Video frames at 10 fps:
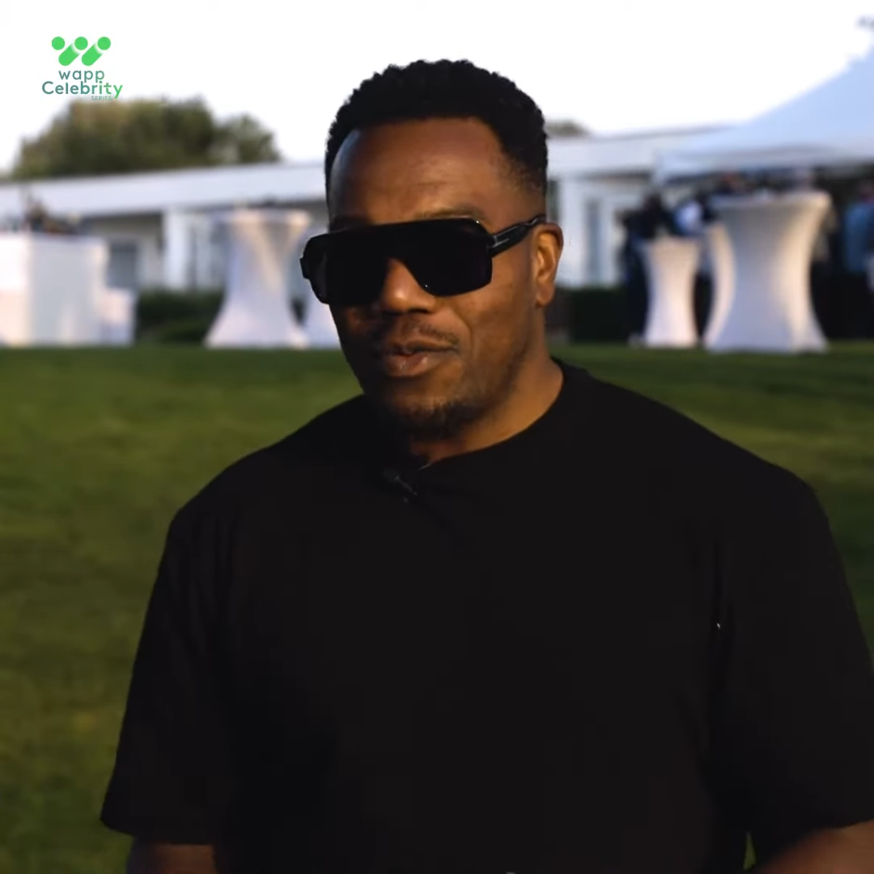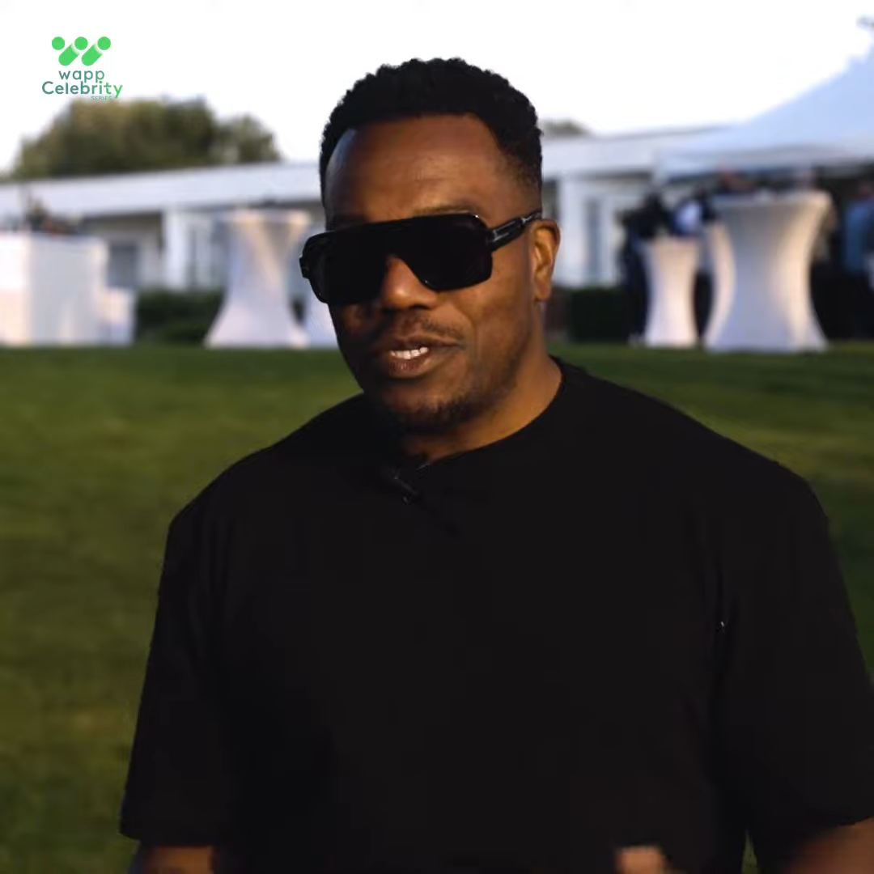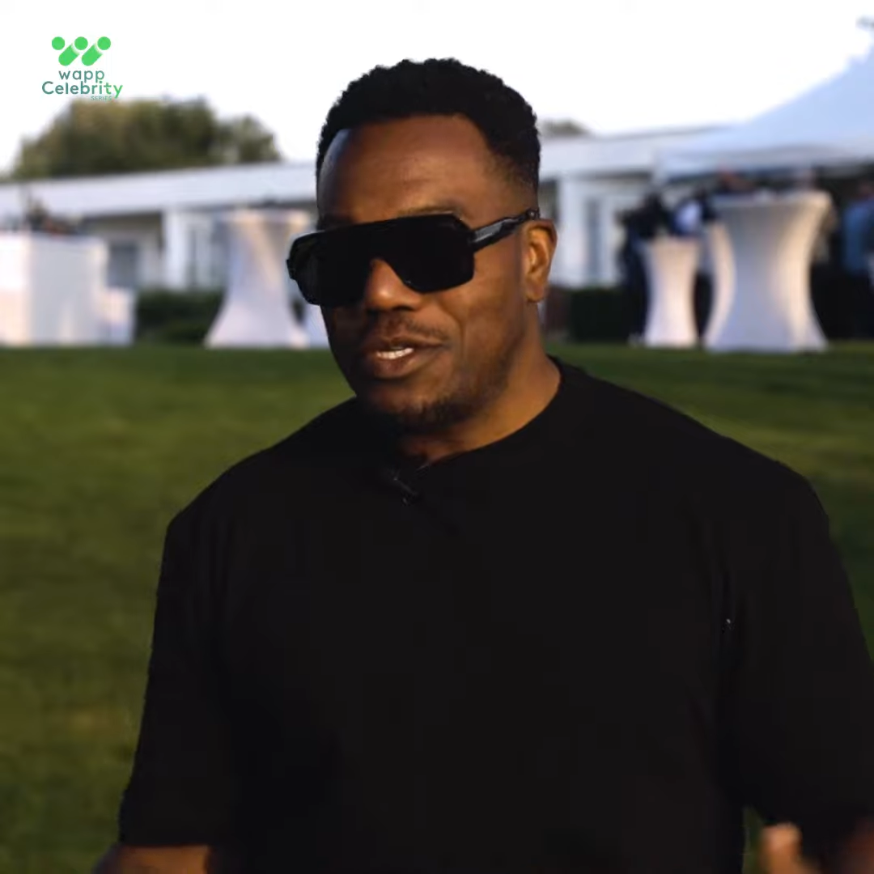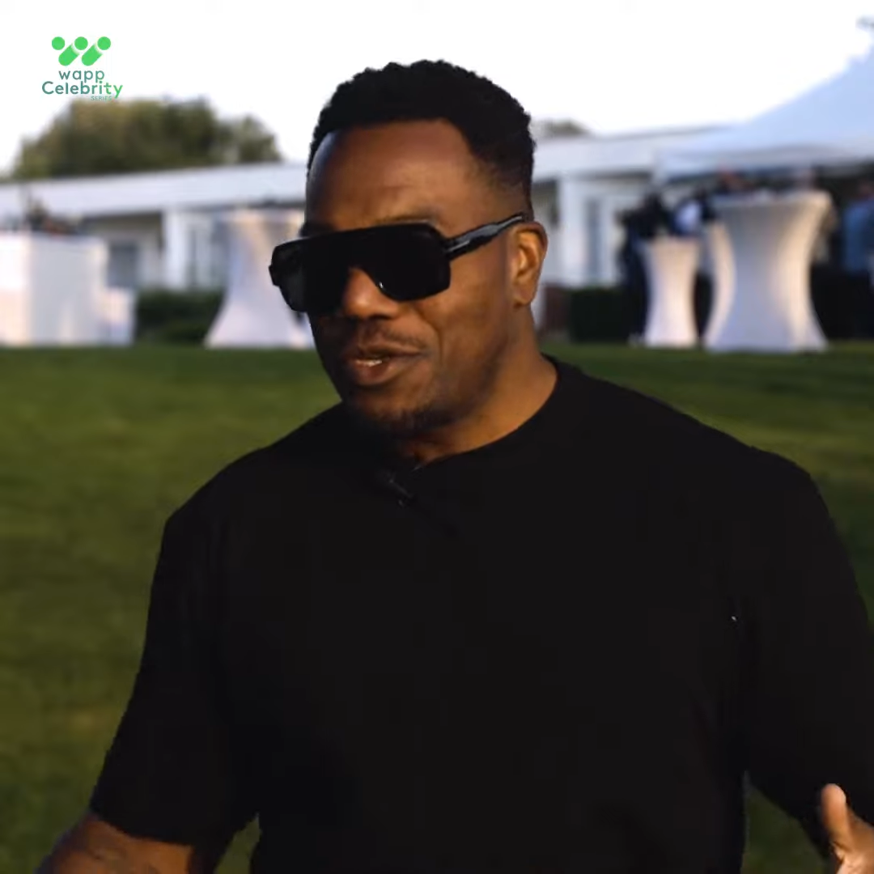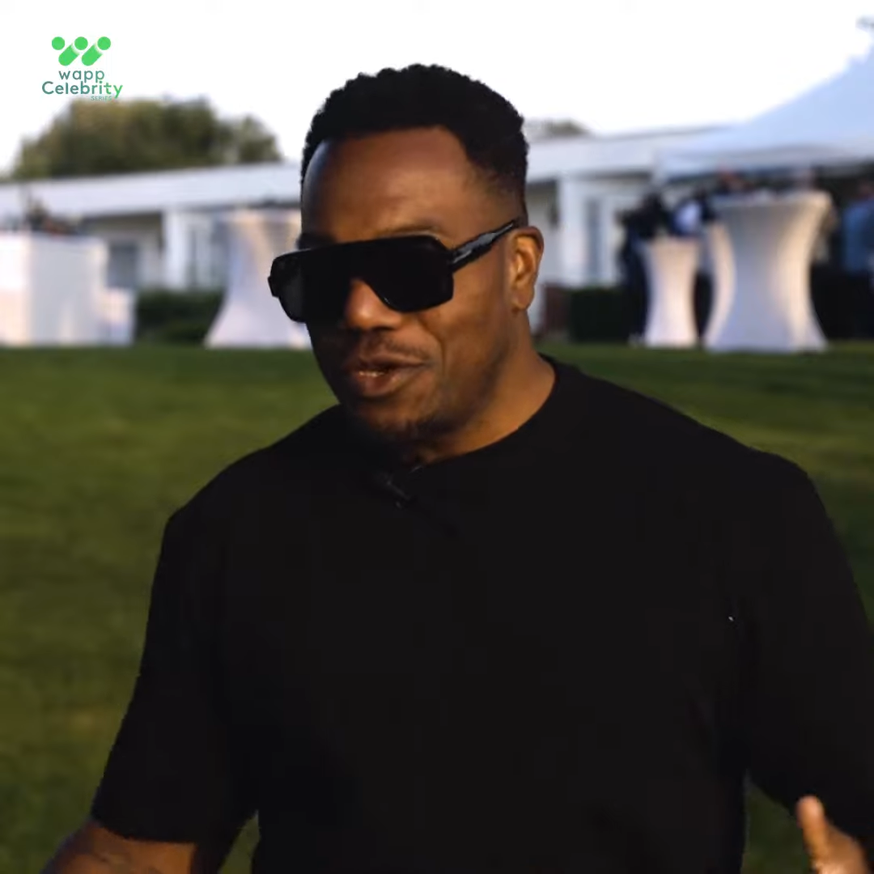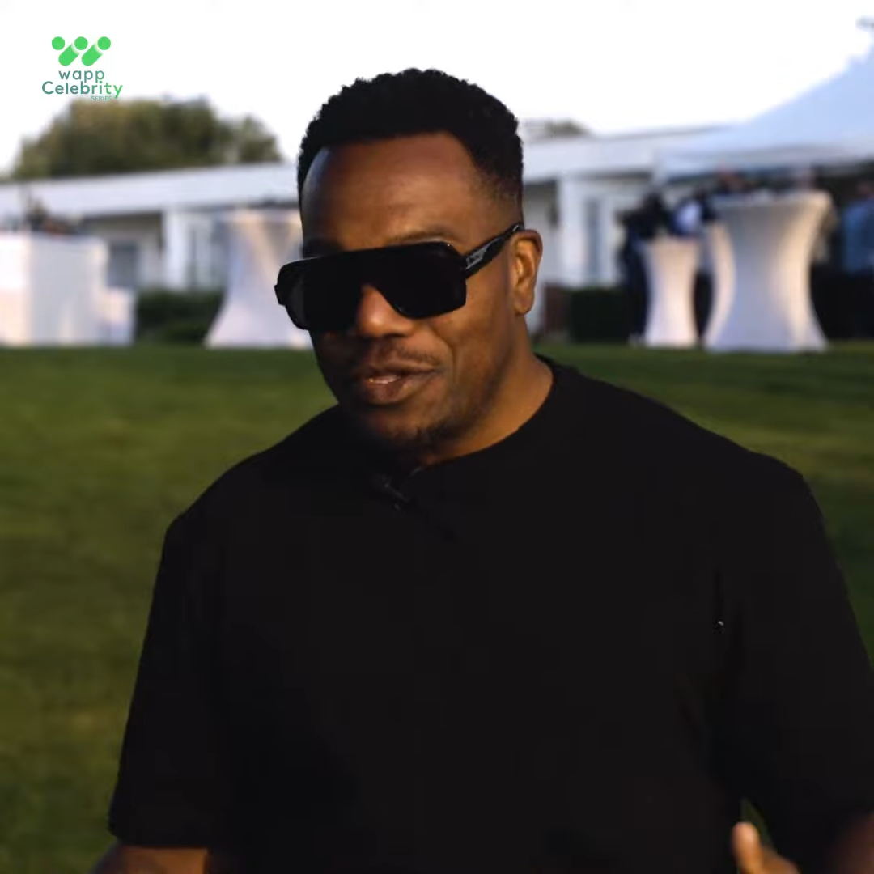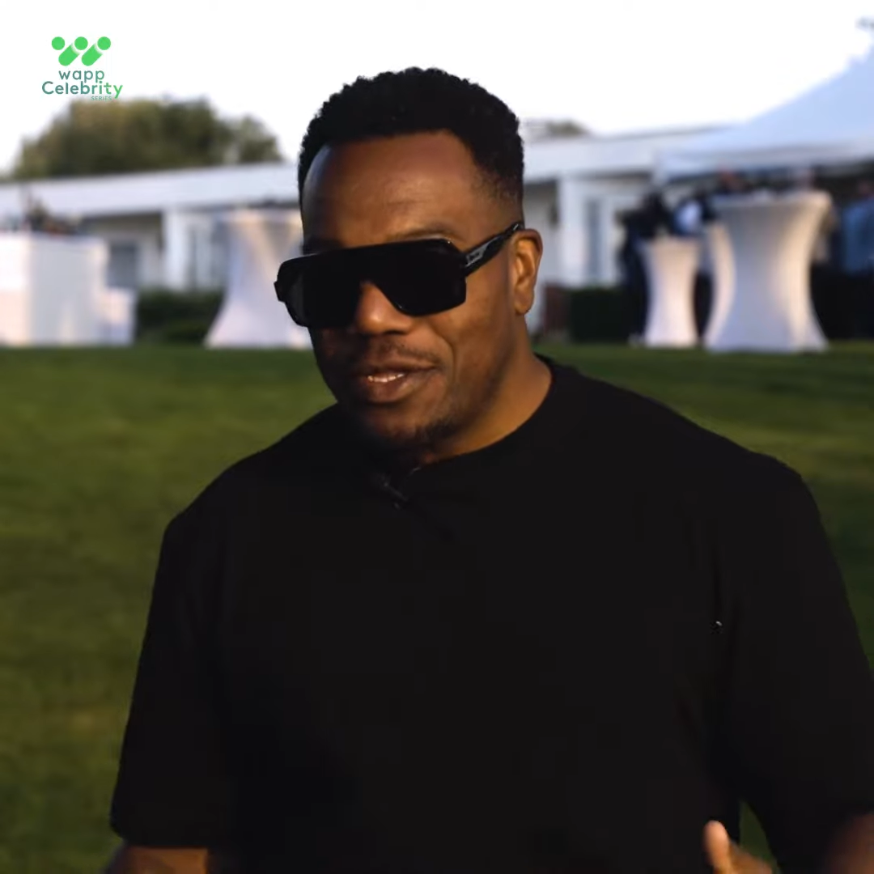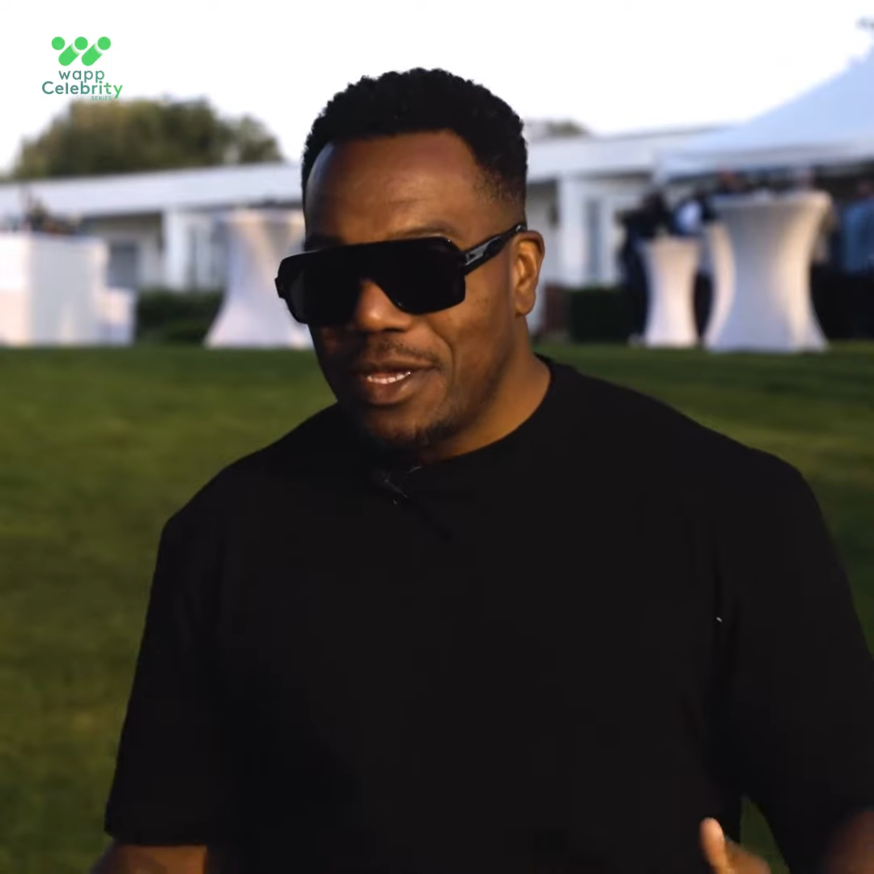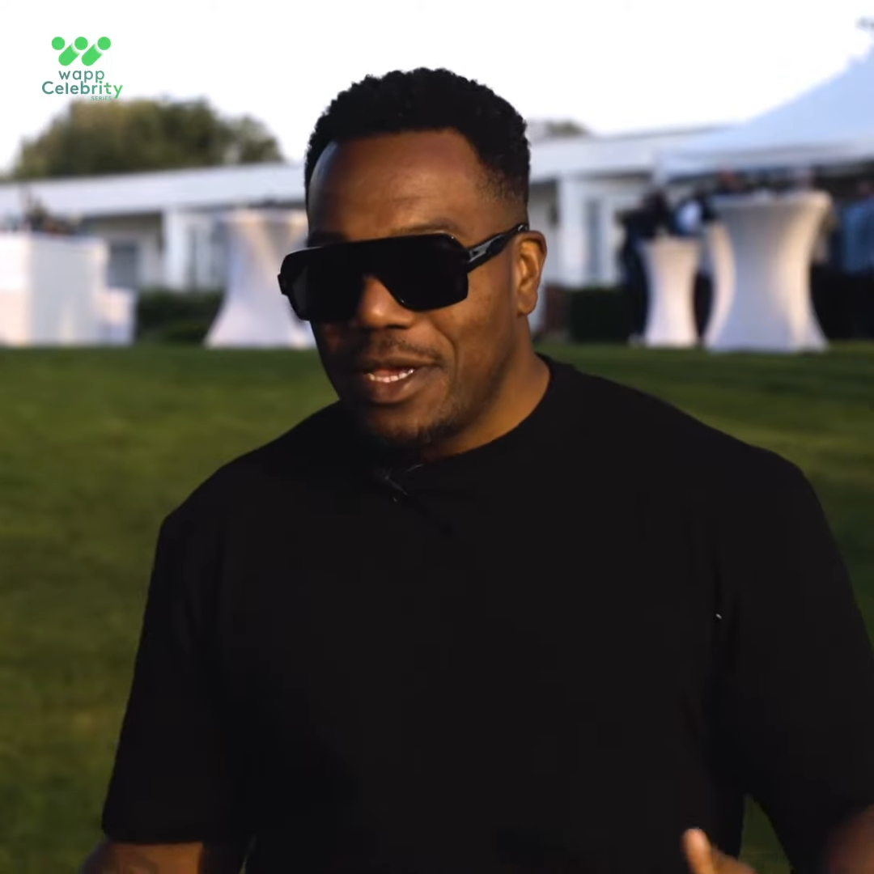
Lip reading: which is good,